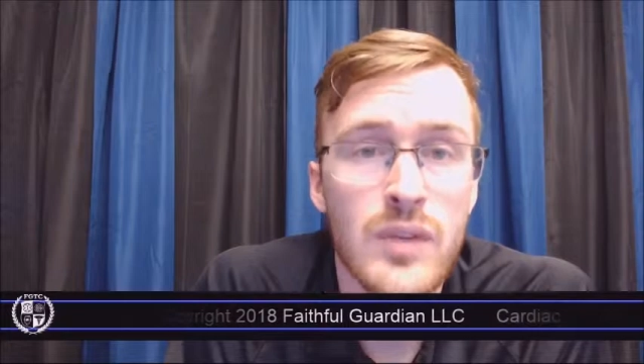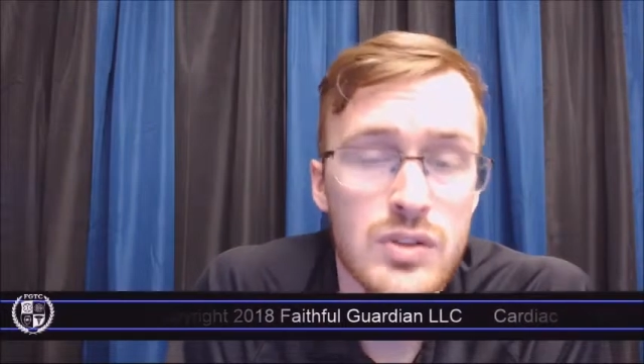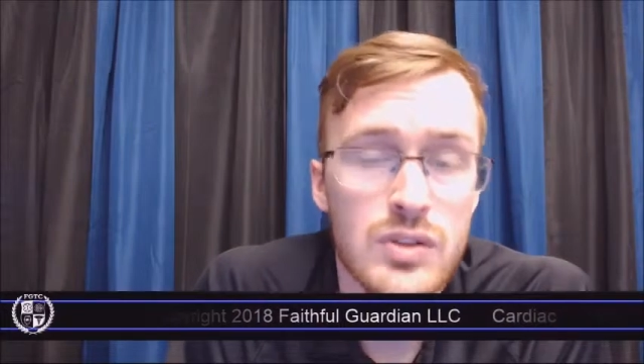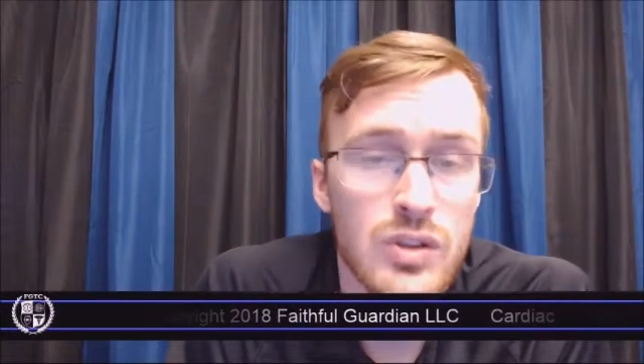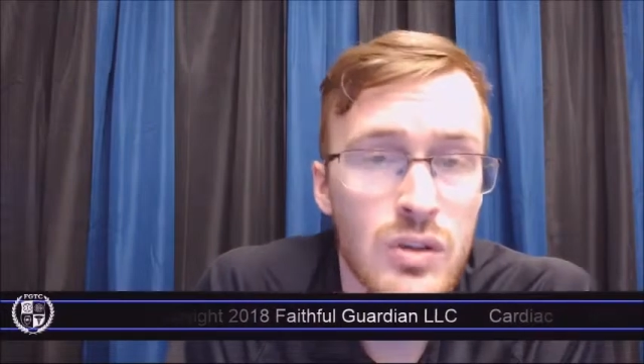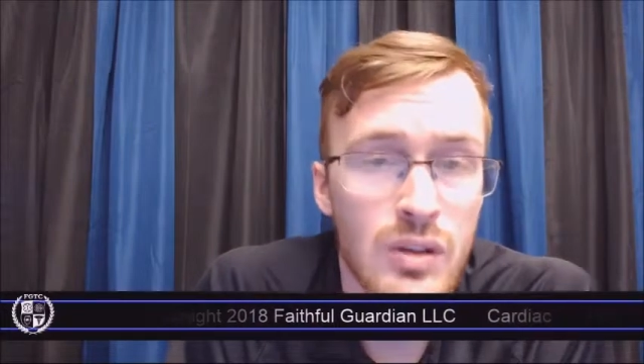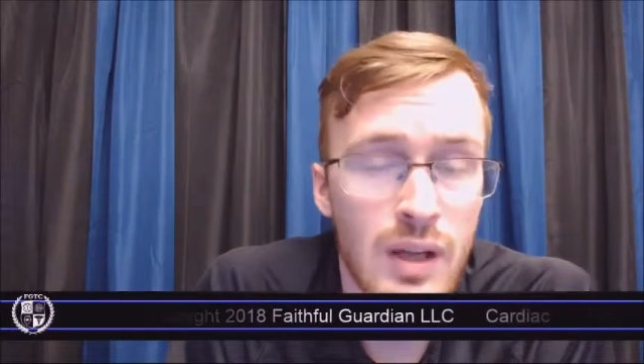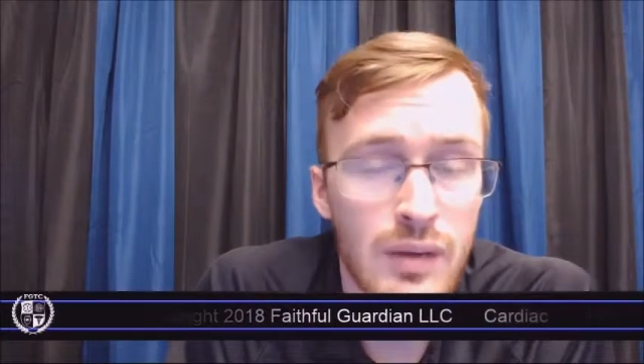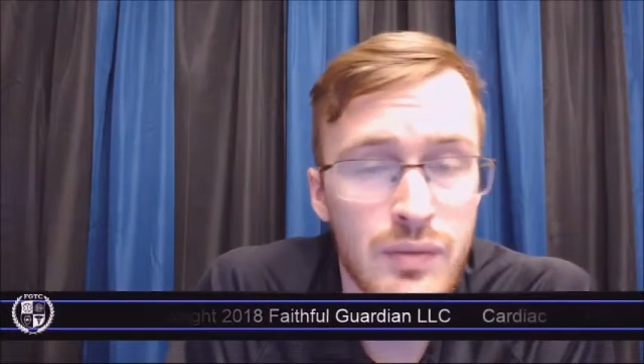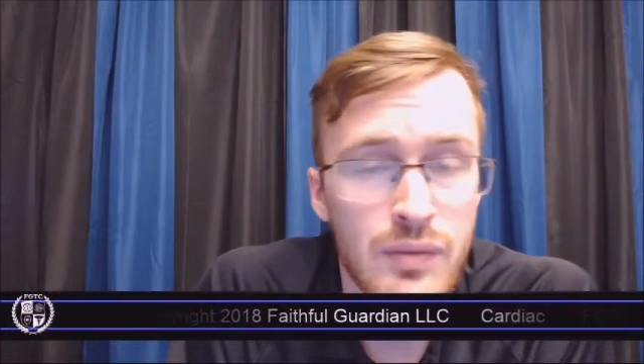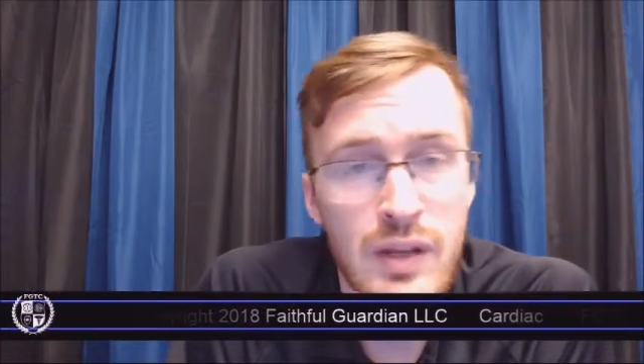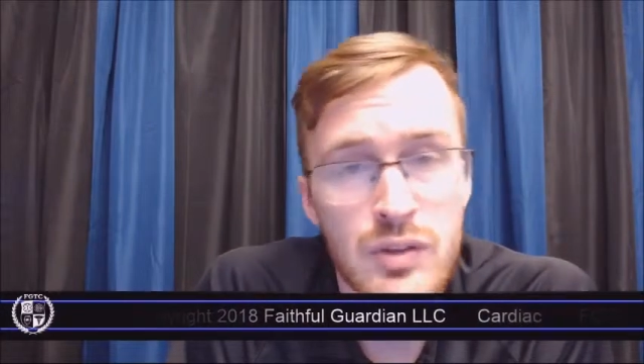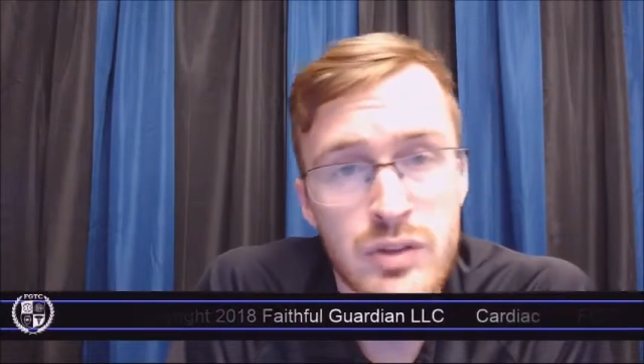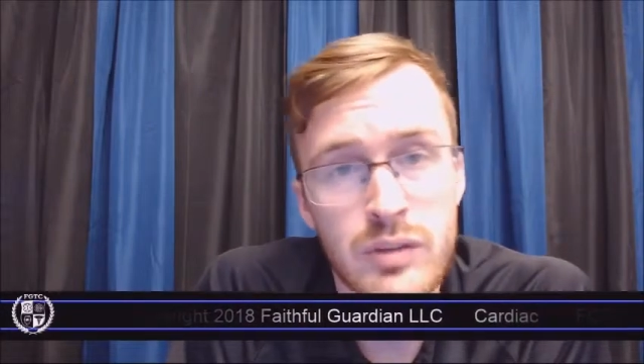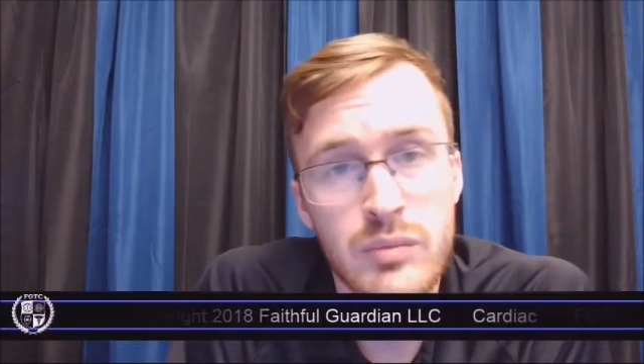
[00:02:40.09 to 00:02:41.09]
So your left
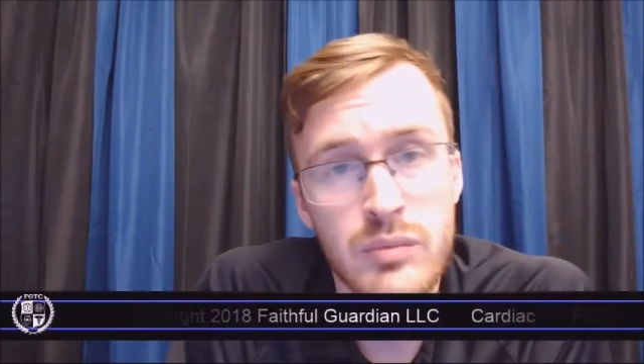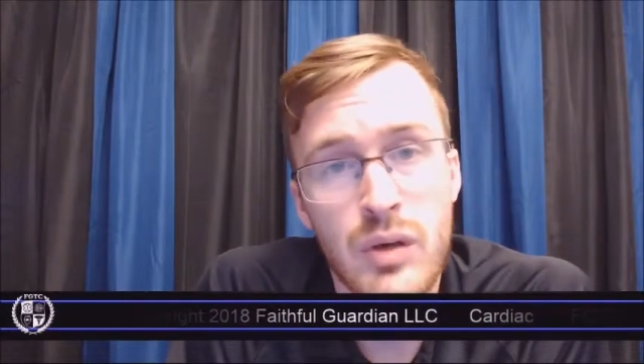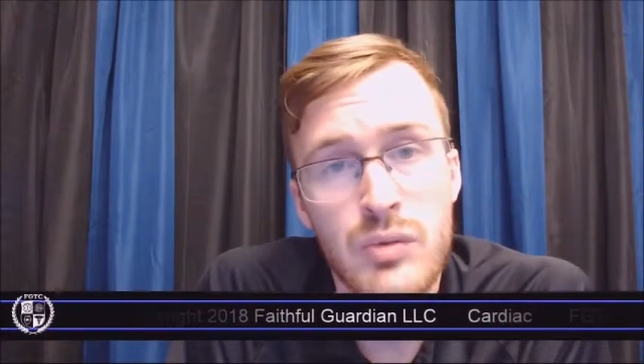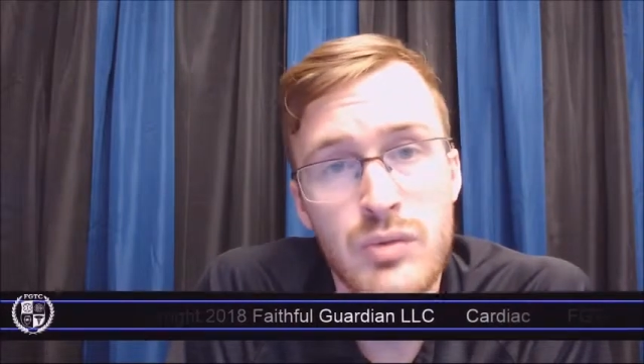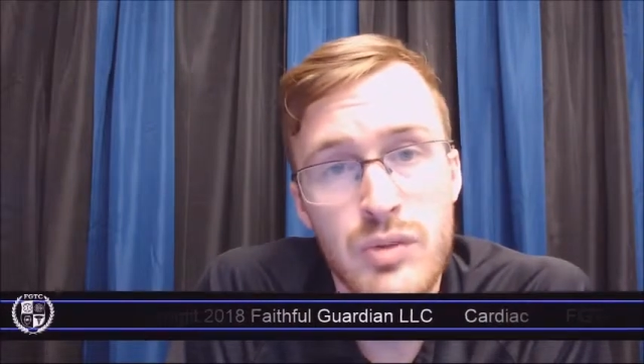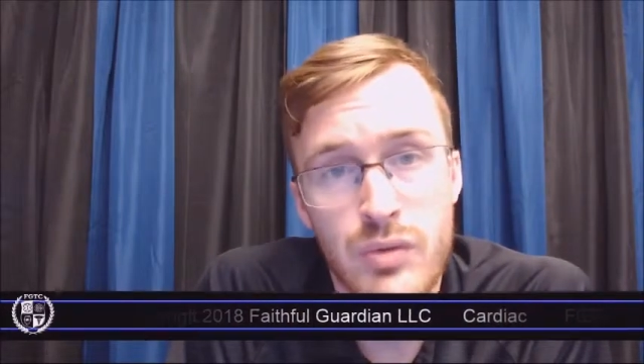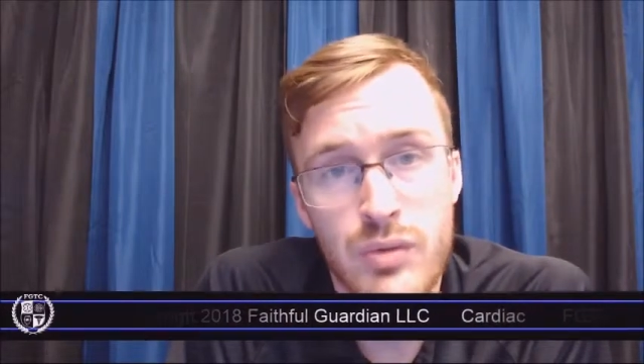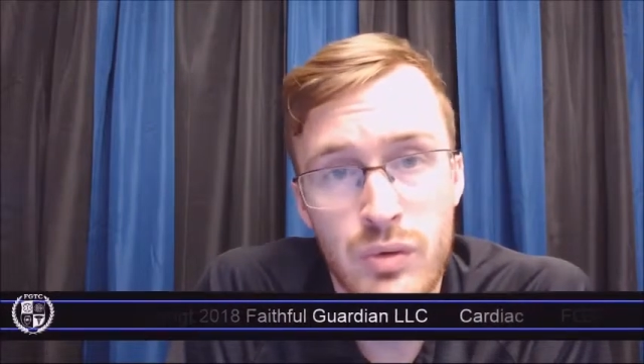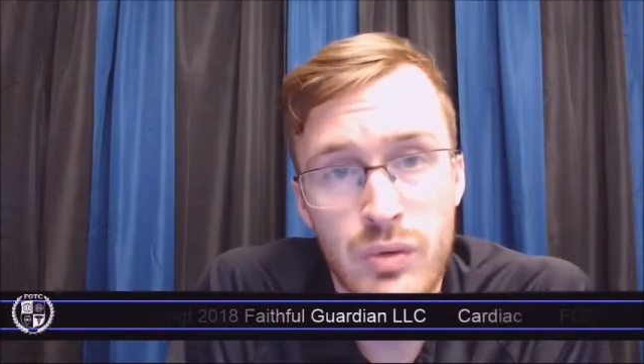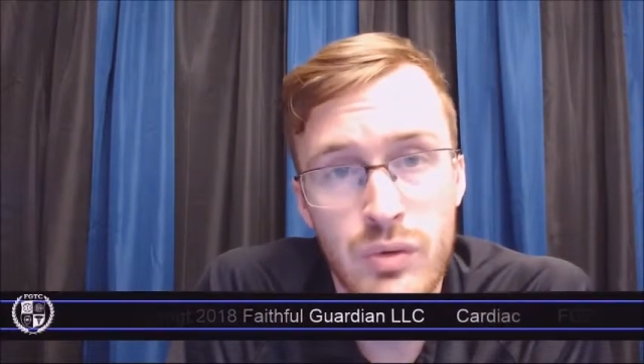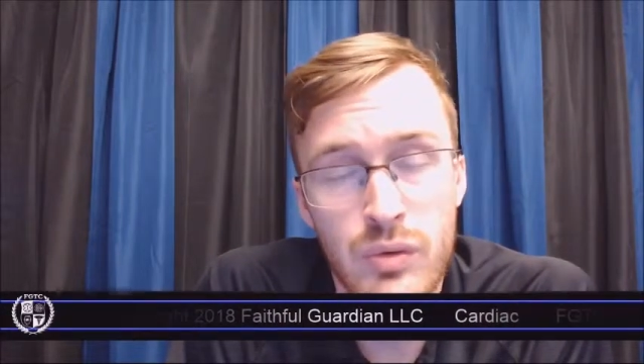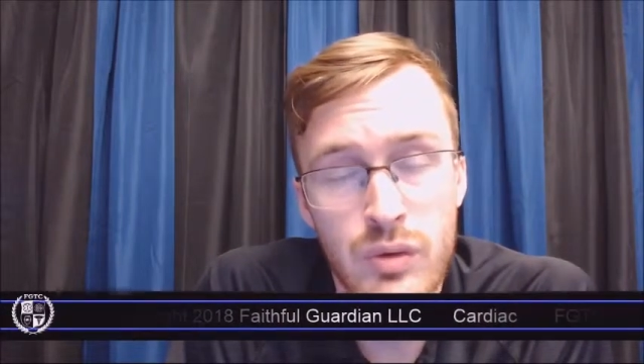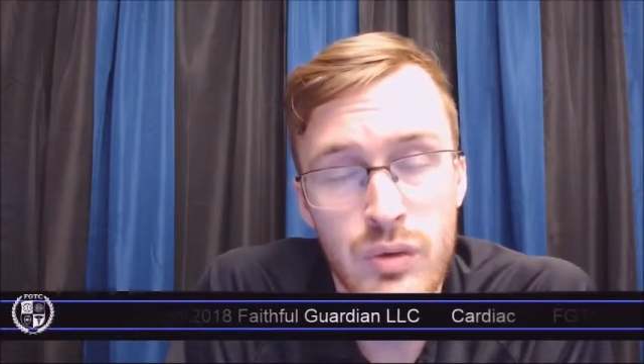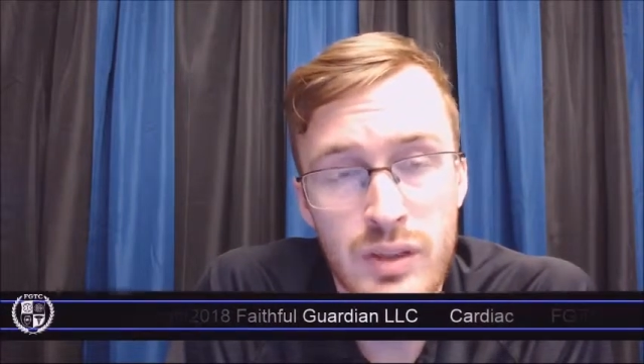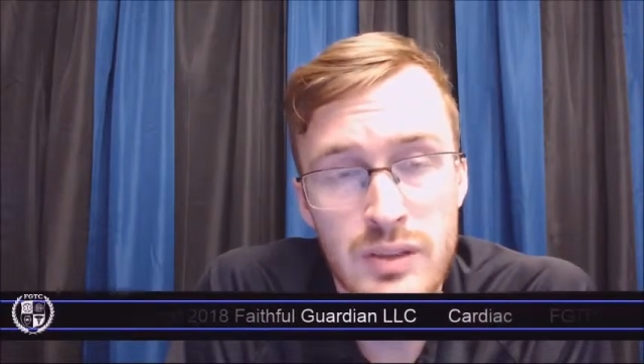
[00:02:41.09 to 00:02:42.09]
atrium goes
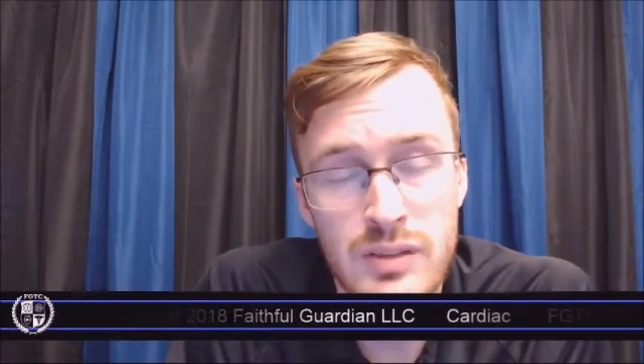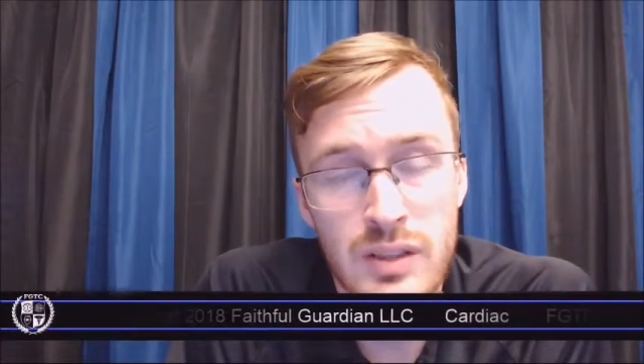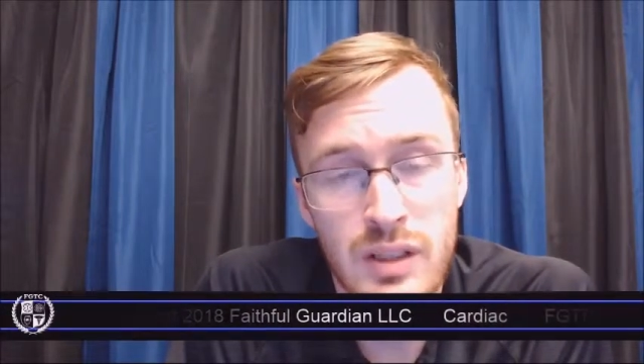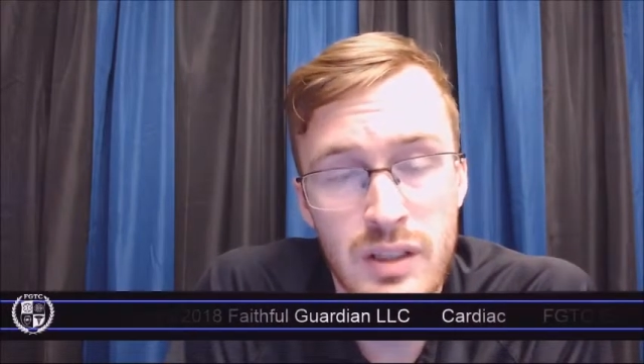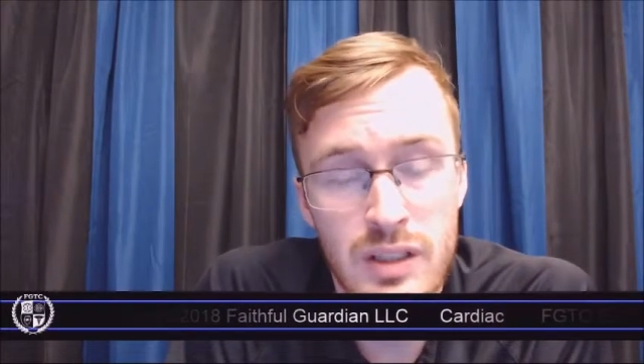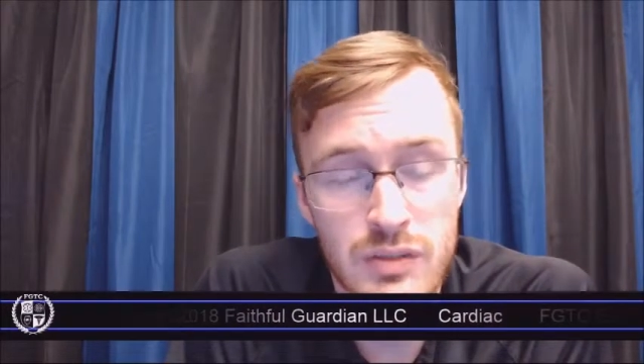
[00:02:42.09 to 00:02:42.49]
through this